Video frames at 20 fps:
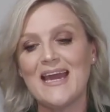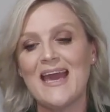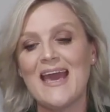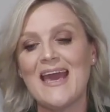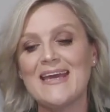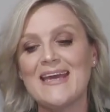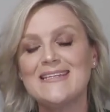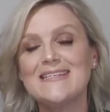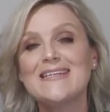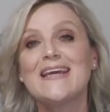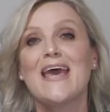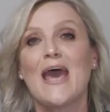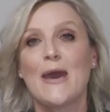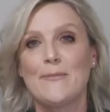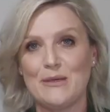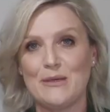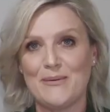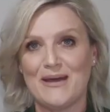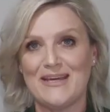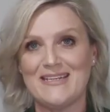and
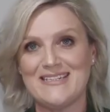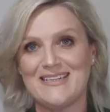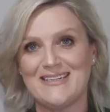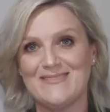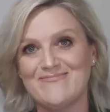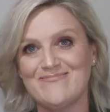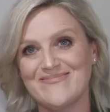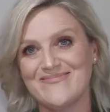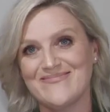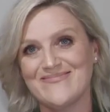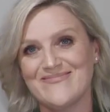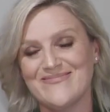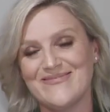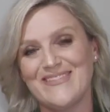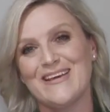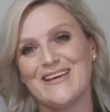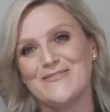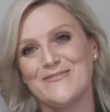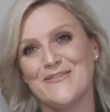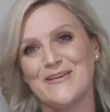happy painting.
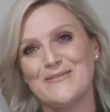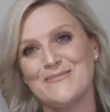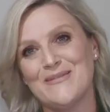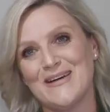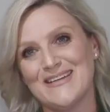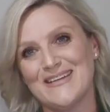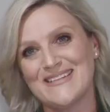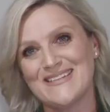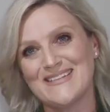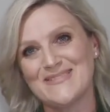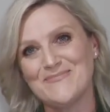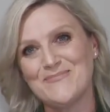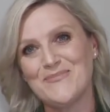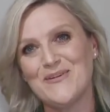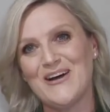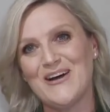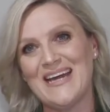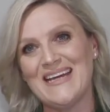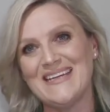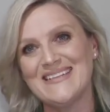Thanks very much.
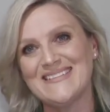Bye.